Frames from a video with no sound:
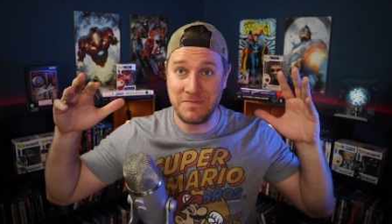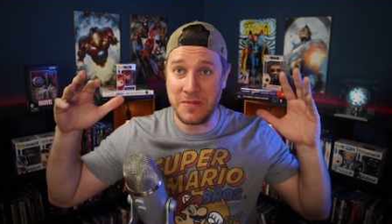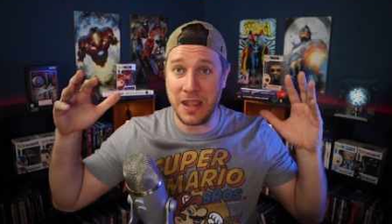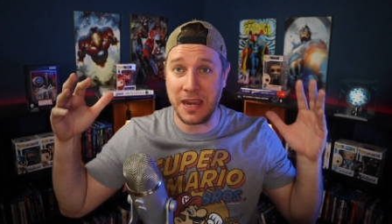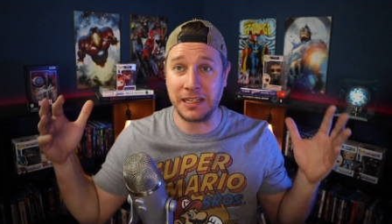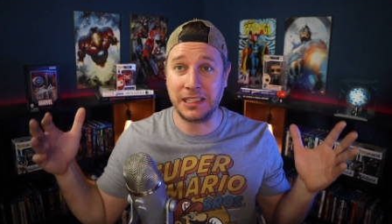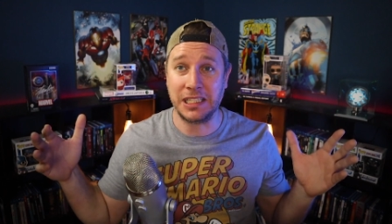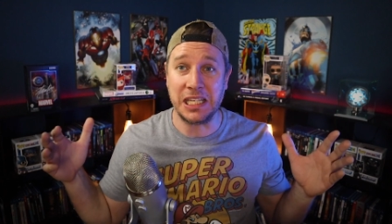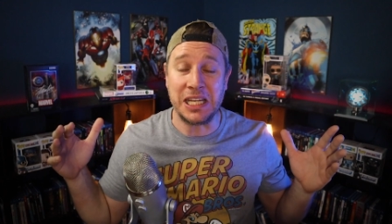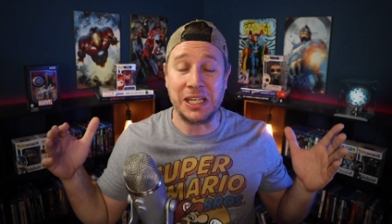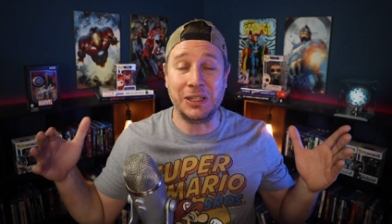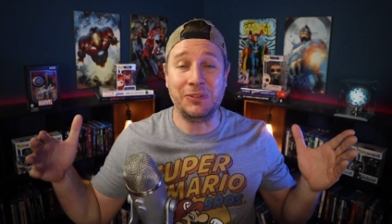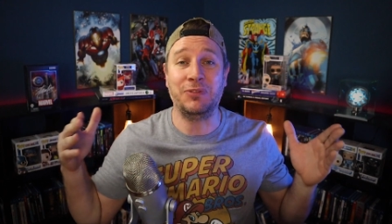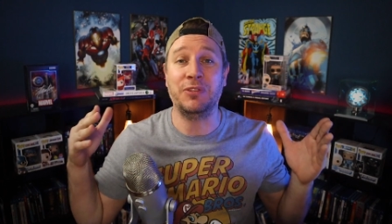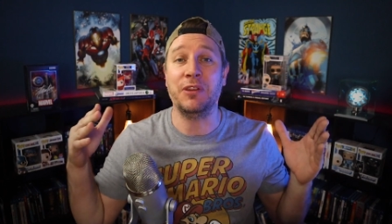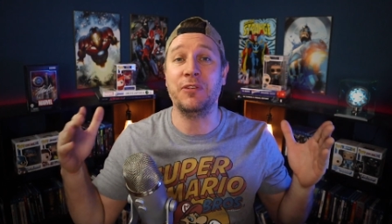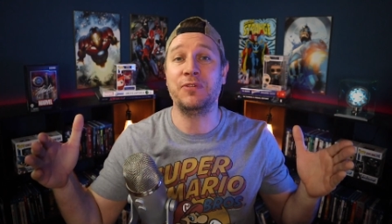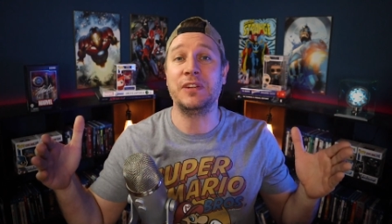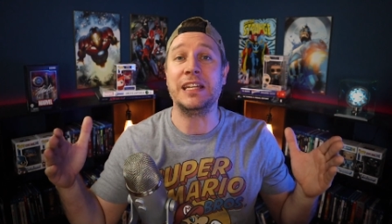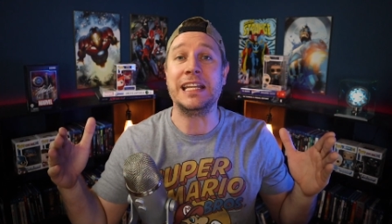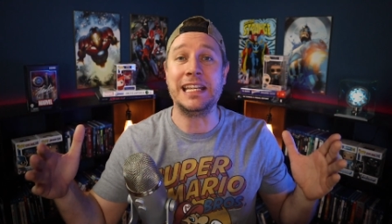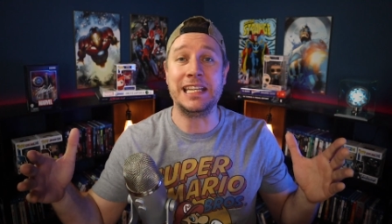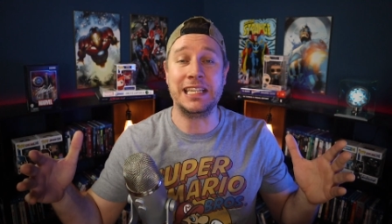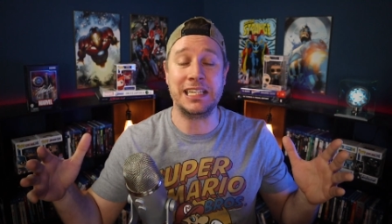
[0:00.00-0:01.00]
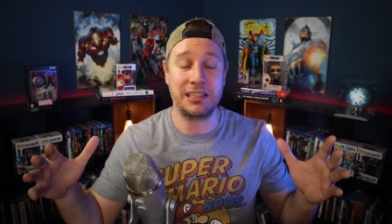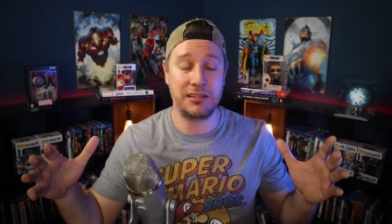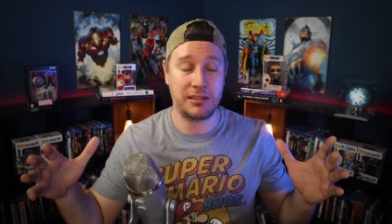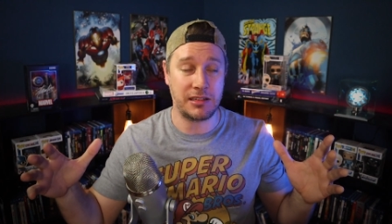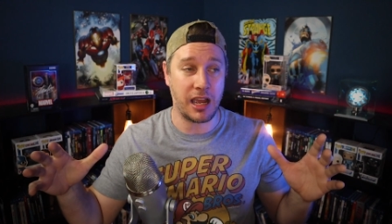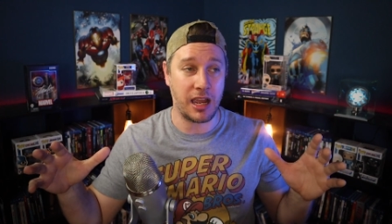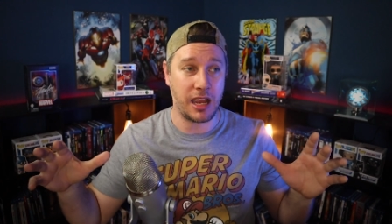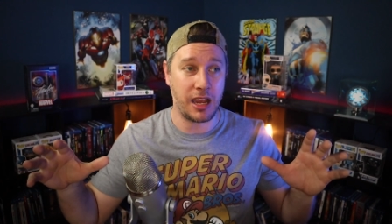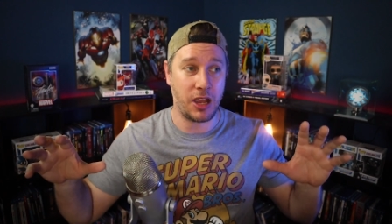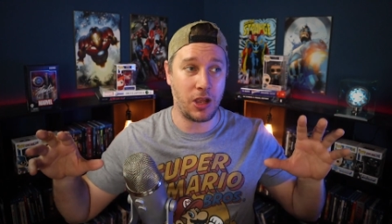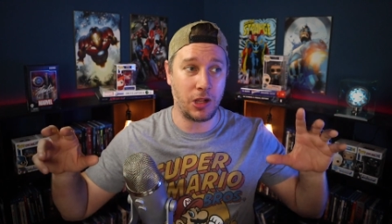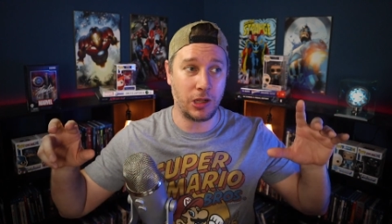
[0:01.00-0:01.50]
1950s
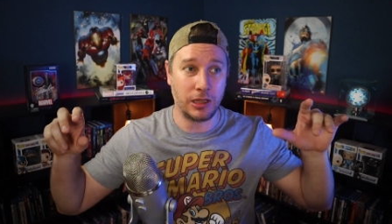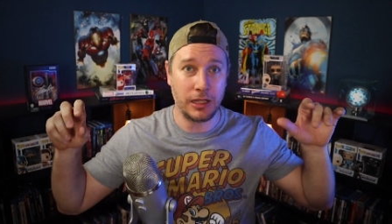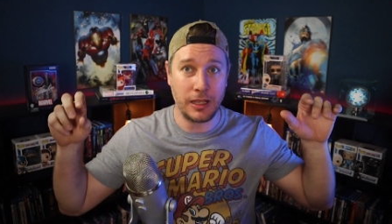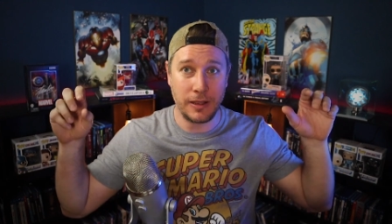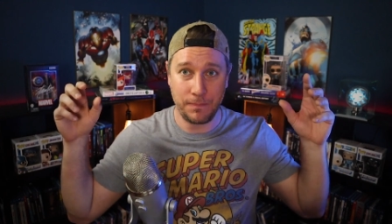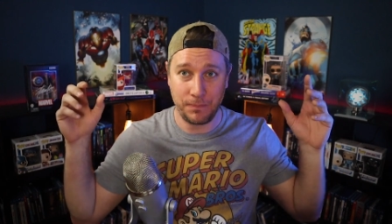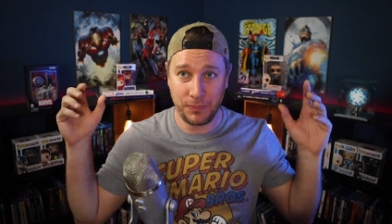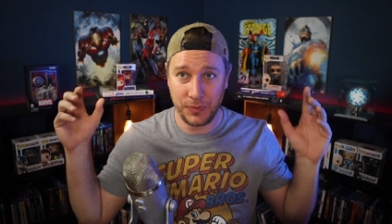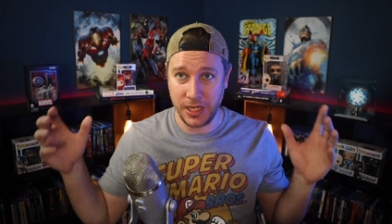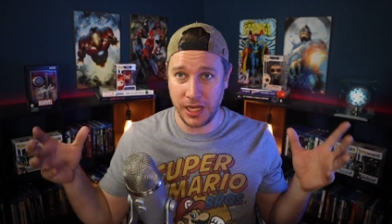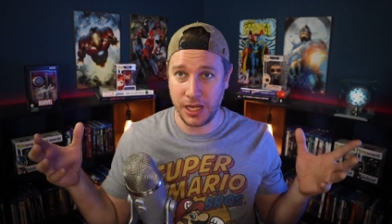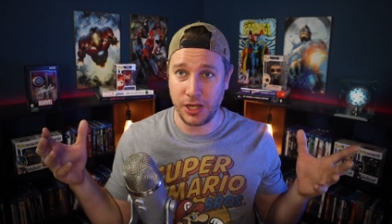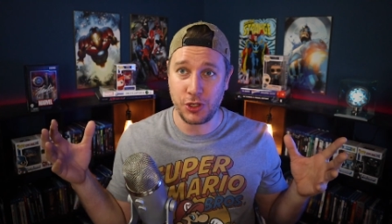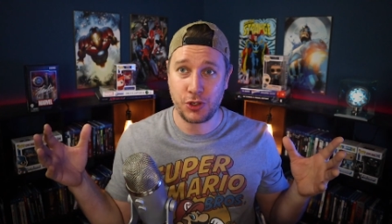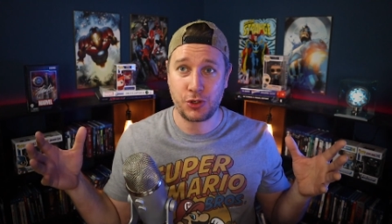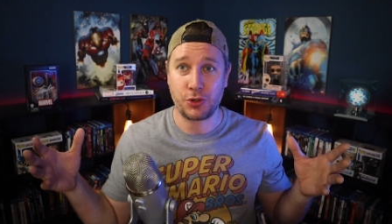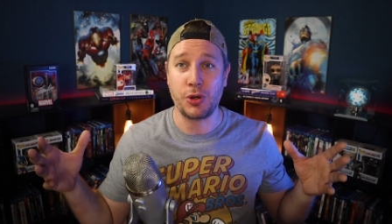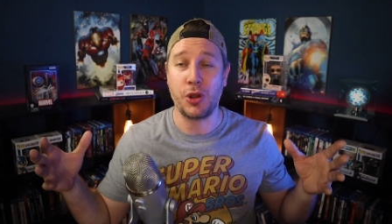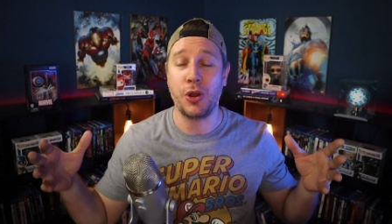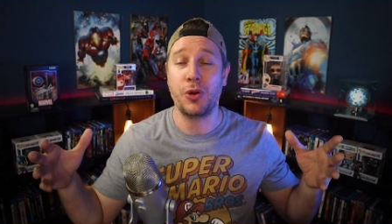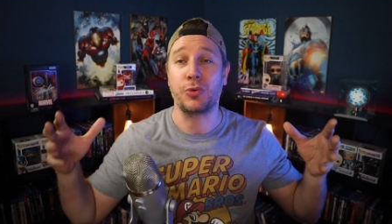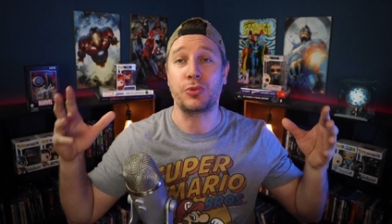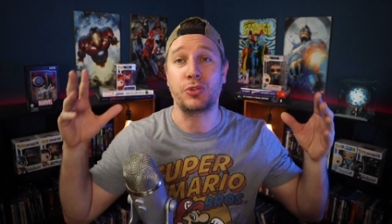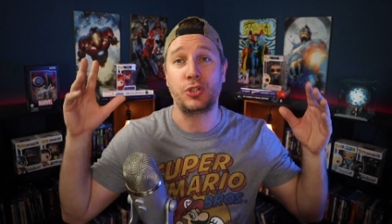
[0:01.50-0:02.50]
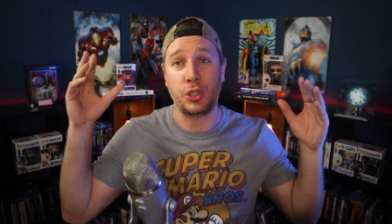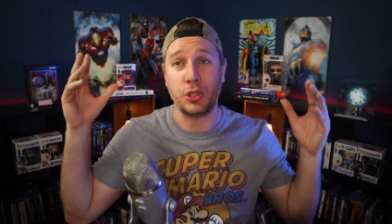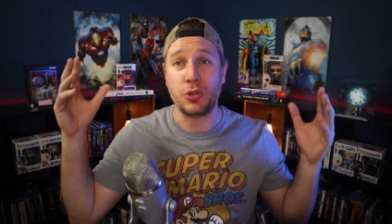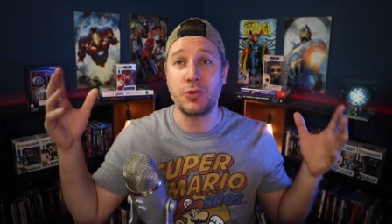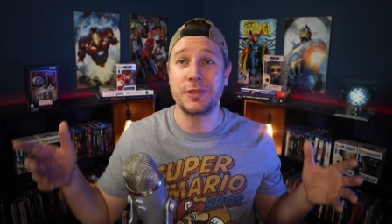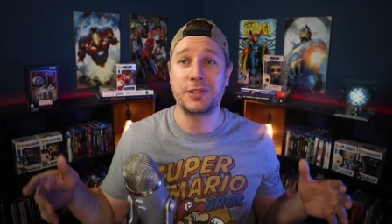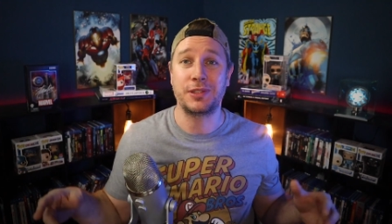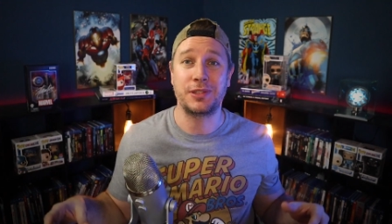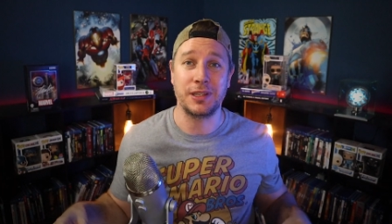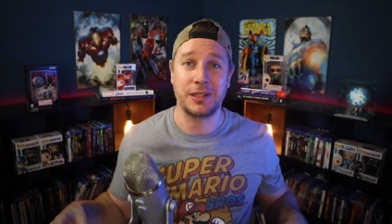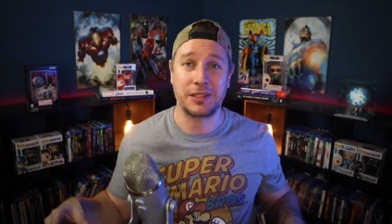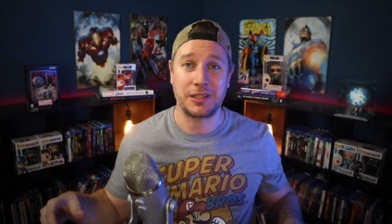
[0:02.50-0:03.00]
style intro
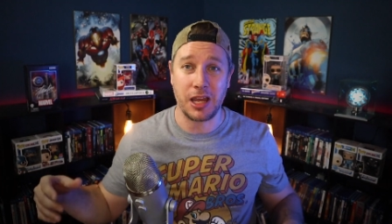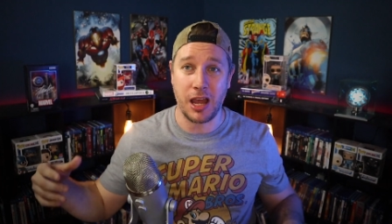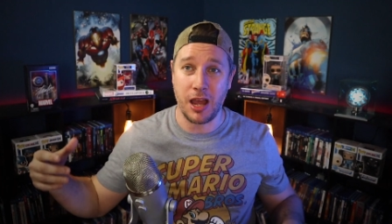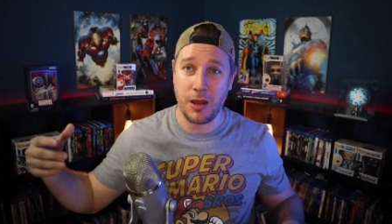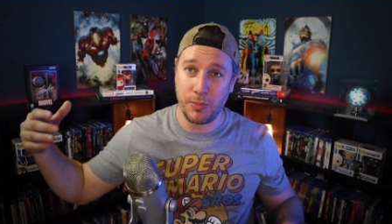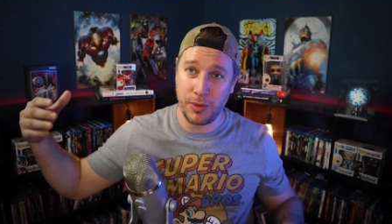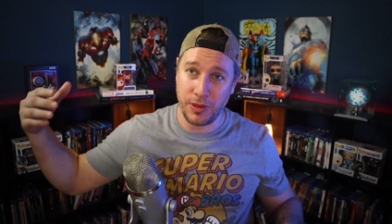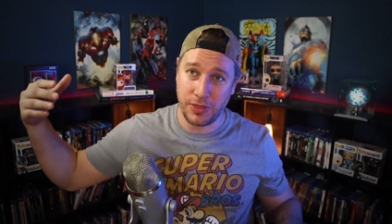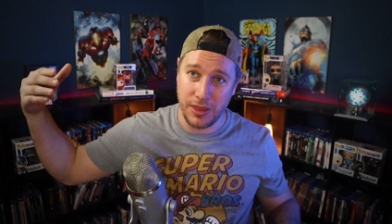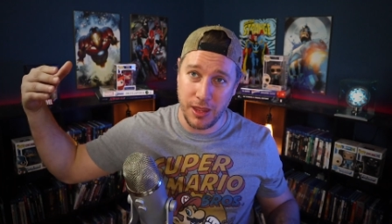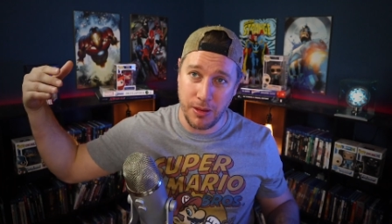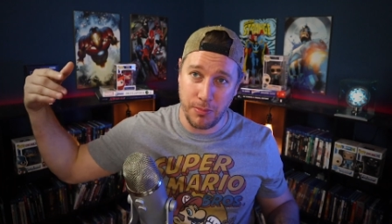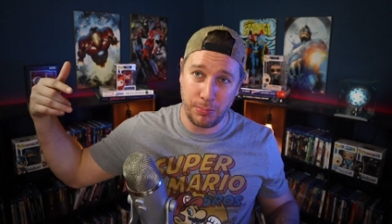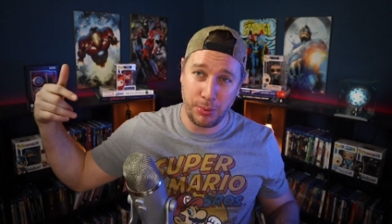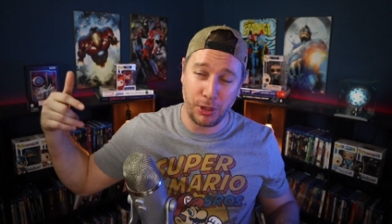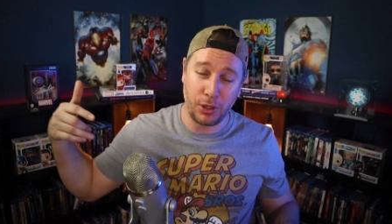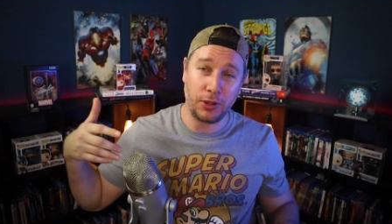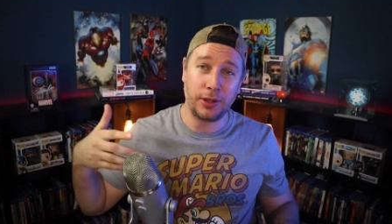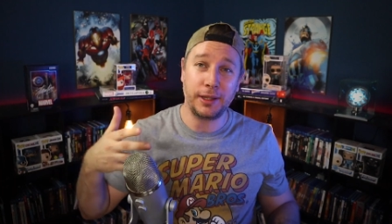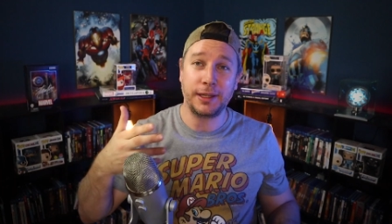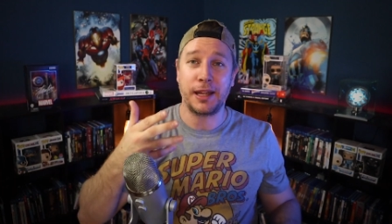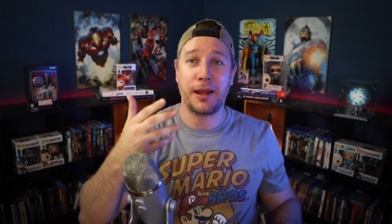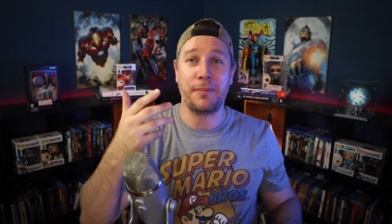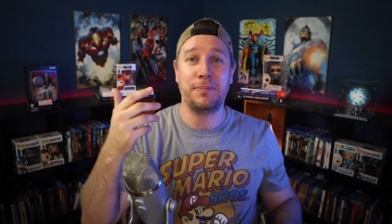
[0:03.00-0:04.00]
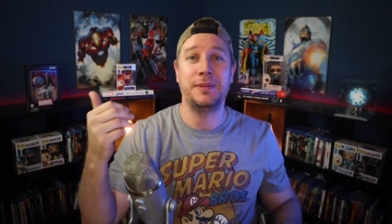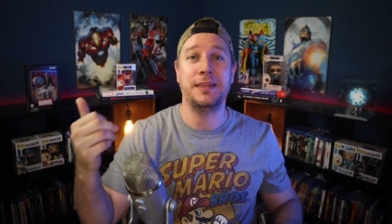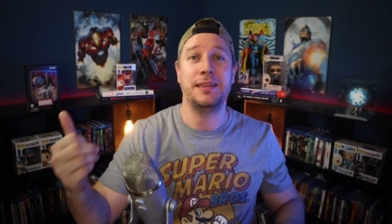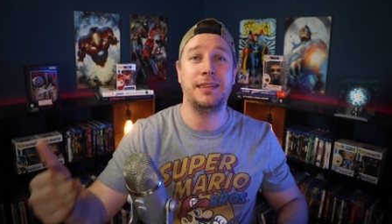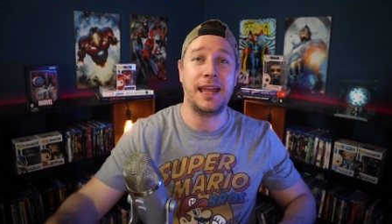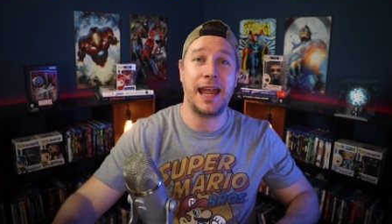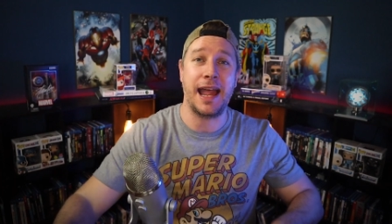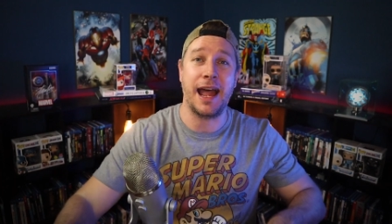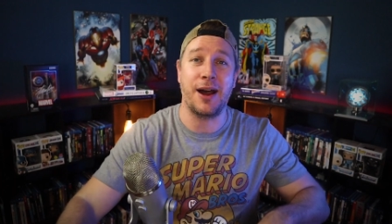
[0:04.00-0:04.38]
to a sitcom with them pulling up to the